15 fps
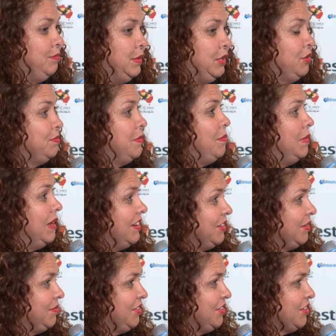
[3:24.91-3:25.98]
build
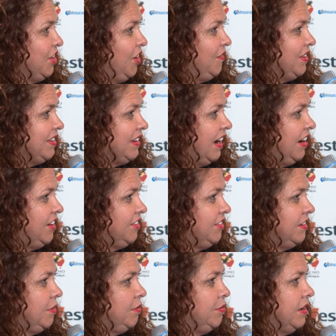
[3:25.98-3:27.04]
momentum to the
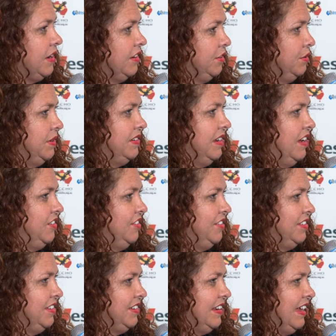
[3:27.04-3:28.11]
conversation and bring it to
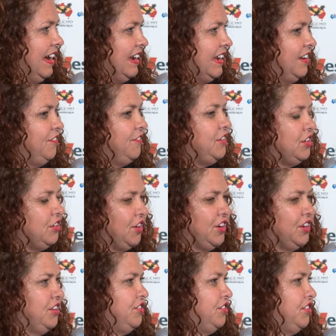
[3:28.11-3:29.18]
attention to say, if you're not
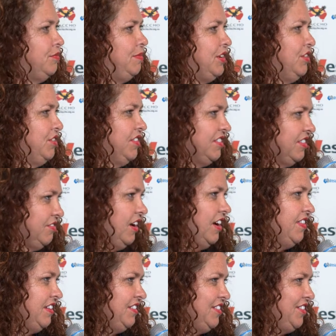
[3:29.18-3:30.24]
going to do this because it's the
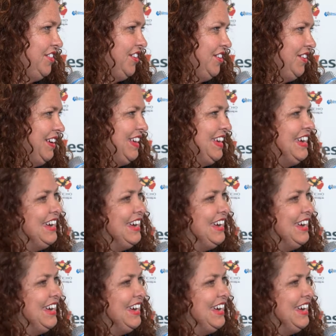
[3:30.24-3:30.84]
right thing to do,